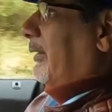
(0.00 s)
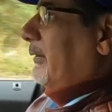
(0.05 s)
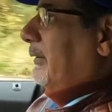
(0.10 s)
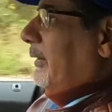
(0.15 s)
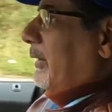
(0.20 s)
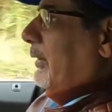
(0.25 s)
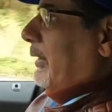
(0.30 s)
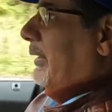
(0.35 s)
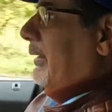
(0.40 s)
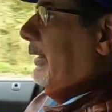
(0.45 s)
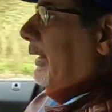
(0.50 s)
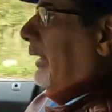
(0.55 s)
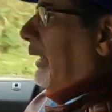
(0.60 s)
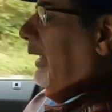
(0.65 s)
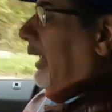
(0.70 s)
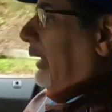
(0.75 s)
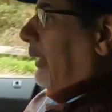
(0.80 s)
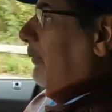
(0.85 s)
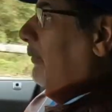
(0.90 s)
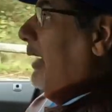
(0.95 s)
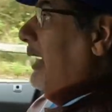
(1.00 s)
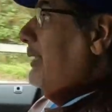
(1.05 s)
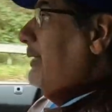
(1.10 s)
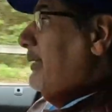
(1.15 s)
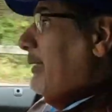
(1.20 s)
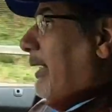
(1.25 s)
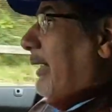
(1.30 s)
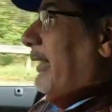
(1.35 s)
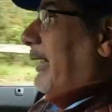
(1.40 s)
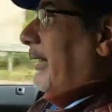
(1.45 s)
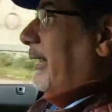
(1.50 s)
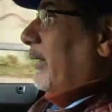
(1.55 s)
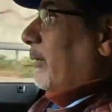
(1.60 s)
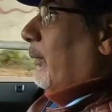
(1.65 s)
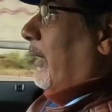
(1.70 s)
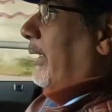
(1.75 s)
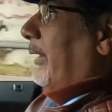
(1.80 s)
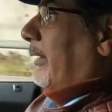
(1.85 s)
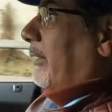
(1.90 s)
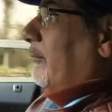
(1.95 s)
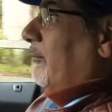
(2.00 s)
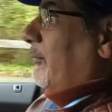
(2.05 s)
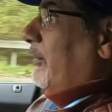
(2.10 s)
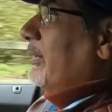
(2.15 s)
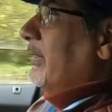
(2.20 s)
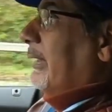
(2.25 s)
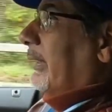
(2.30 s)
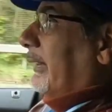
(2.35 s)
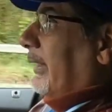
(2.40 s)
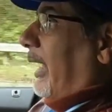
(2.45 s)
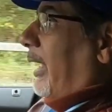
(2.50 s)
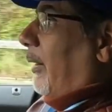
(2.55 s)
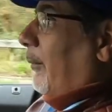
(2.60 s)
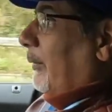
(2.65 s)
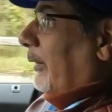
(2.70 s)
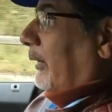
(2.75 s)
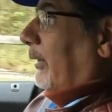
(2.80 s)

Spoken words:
and you know, and the ranges are getting quite confusing now,